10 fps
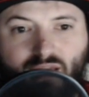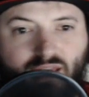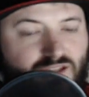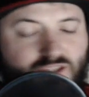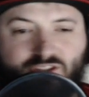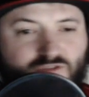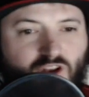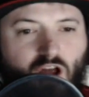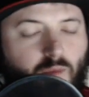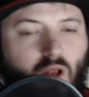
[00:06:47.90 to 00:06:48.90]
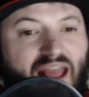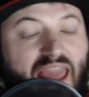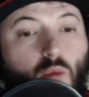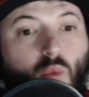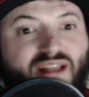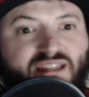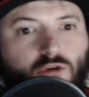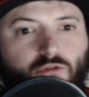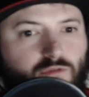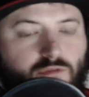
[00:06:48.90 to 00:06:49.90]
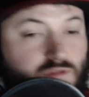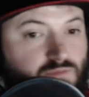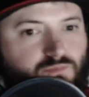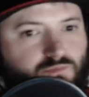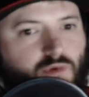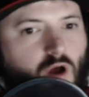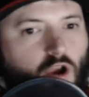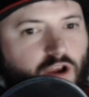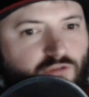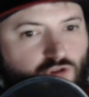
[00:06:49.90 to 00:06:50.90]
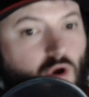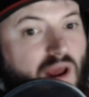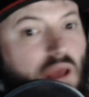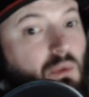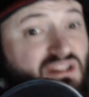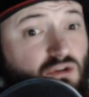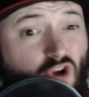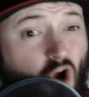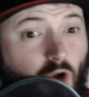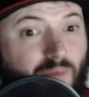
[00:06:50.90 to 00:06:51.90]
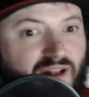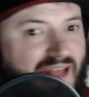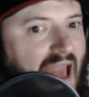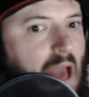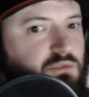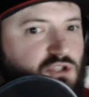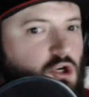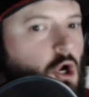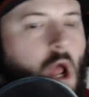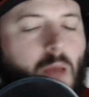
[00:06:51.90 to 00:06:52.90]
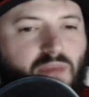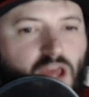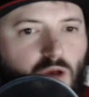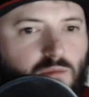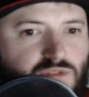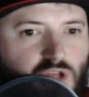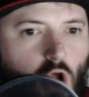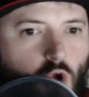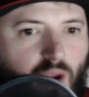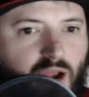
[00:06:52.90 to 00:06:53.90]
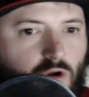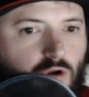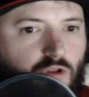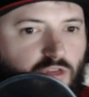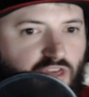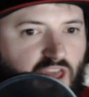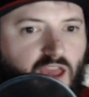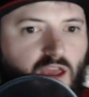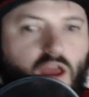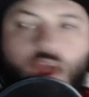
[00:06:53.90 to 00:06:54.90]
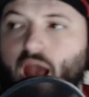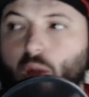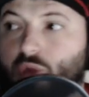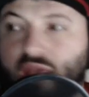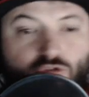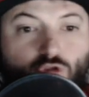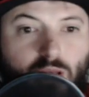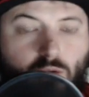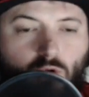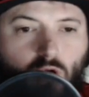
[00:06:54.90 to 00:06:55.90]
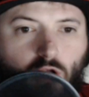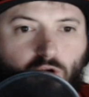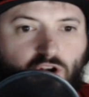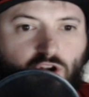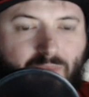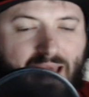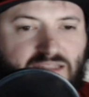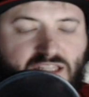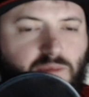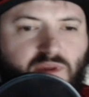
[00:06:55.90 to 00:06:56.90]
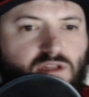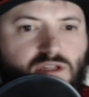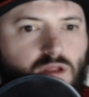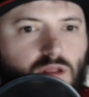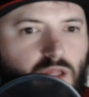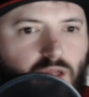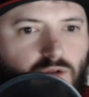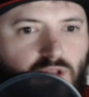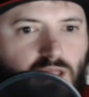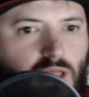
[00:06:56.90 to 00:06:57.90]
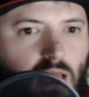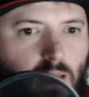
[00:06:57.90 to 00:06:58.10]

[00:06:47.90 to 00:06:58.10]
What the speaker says: is just phenomenal. I can't wait till, on a different note, I can't wait till carbon capture becomes a greater thing and we have greater capacity, because clearly